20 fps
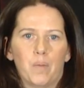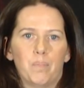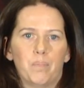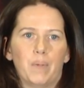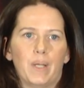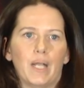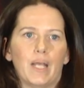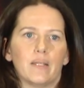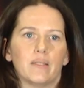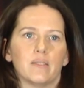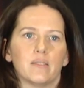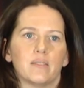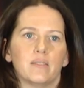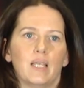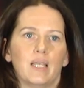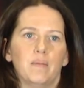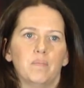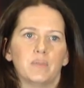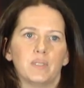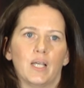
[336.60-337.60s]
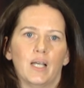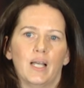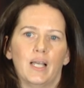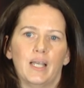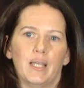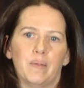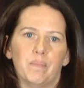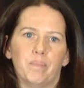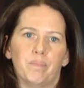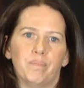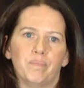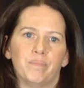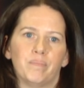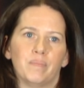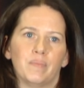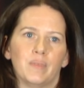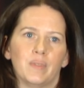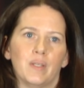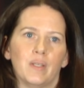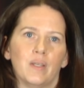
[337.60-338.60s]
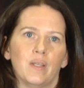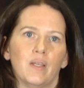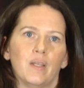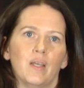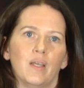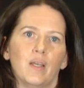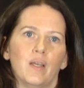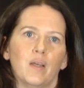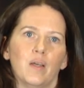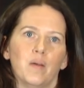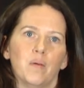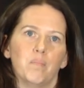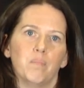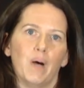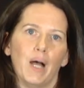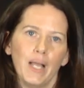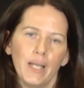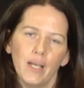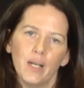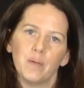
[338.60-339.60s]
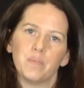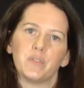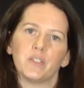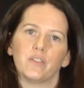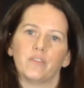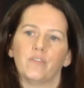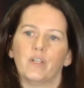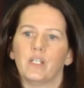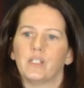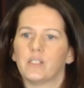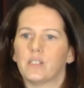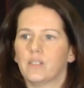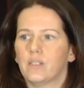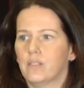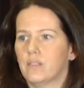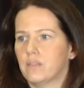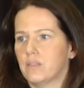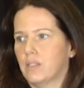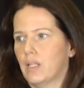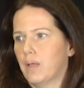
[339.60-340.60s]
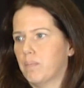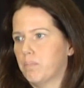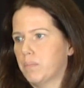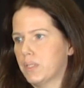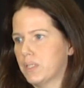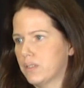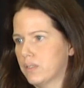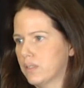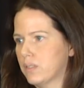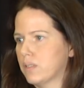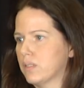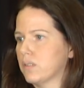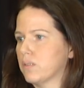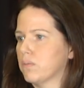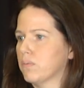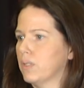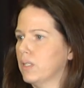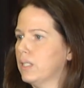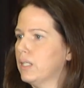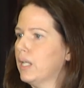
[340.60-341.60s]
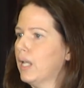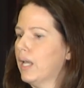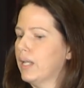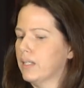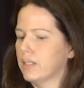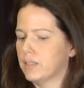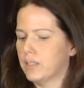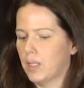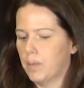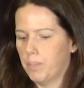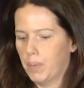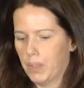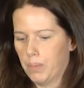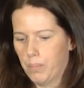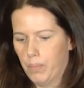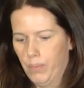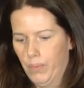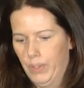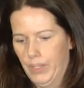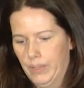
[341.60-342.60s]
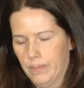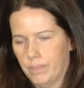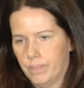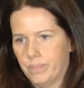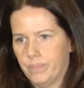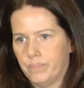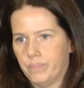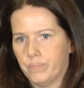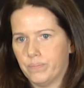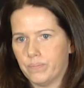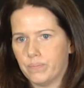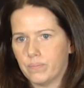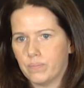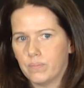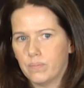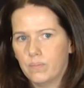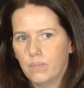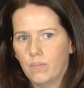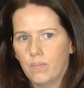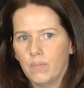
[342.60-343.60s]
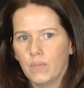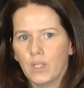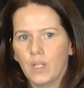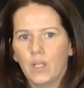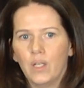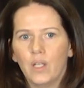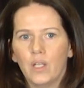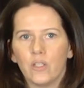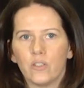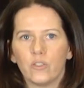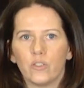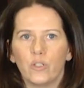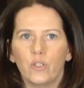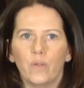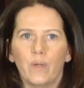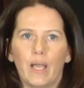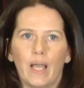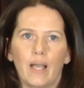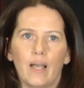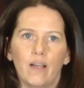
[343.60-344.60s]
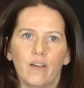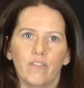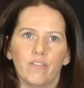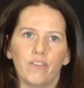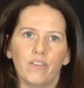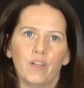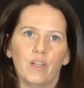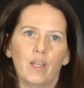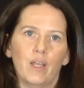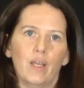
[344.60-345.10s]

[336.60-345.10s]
But at the same time, my observation is that business is really at a tipping point. So you have